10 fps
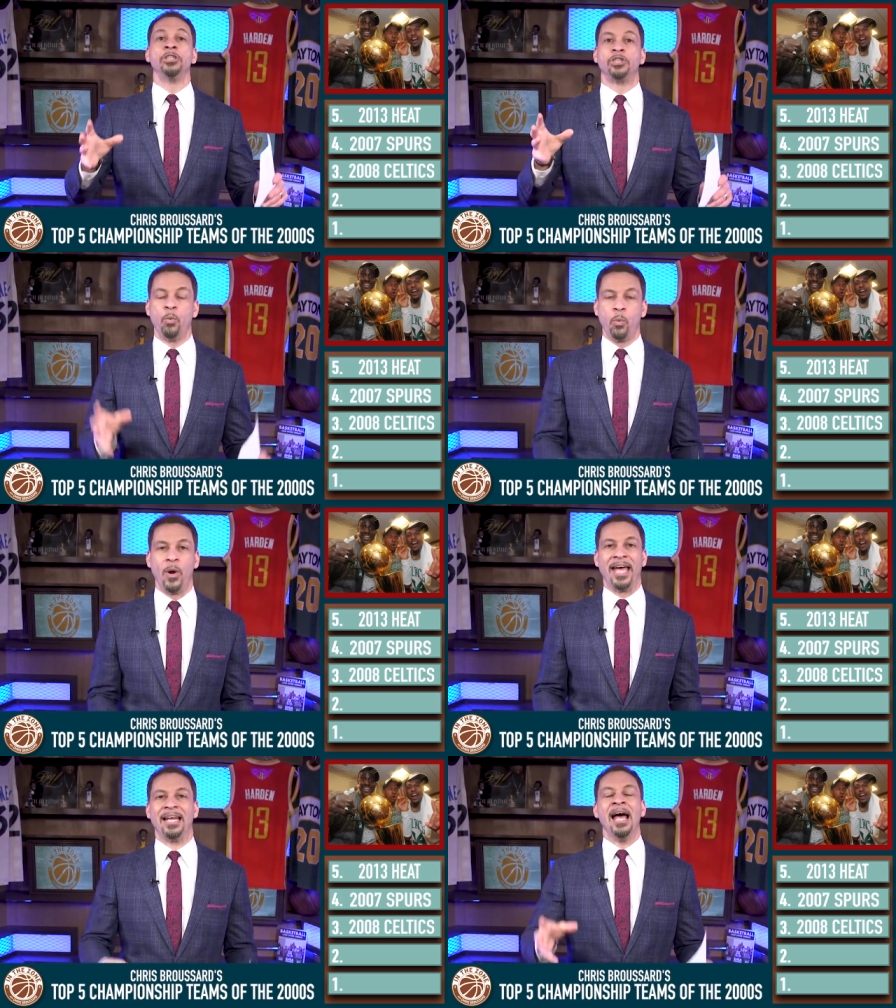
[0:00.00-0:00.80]
to
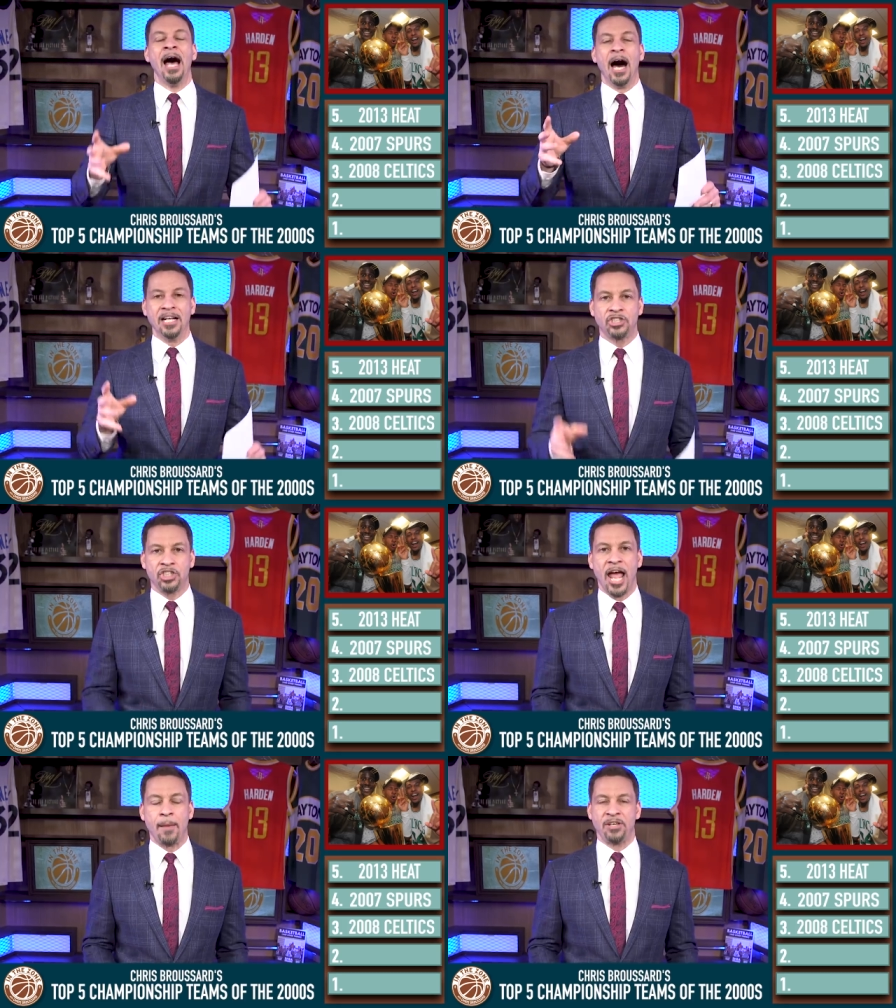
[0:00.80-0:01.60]
win a
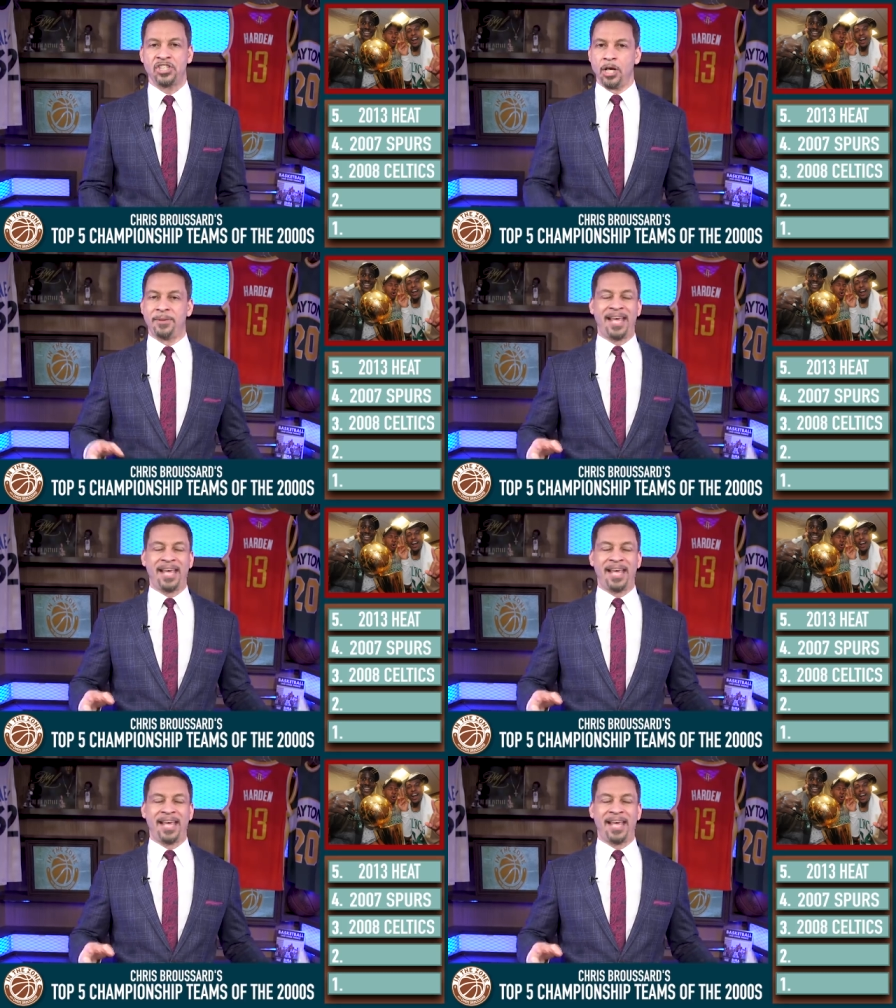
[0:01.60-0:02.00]
championship.